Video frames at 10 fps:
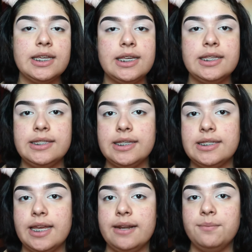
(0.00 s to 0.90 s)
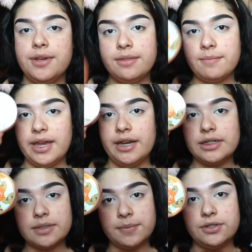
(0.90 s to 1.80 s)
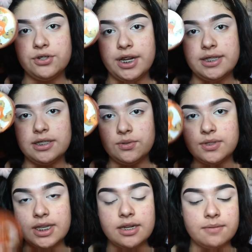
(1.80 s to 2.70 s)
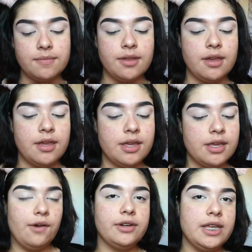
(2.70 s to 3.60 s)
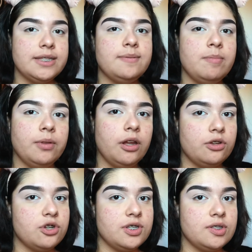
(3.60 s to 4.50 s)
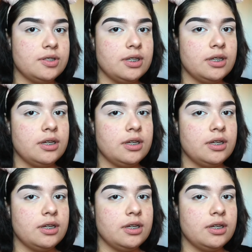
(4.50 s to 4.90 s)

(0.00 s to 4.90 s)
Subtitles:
is to set it with my Airspun Translucent. Nowadays people are just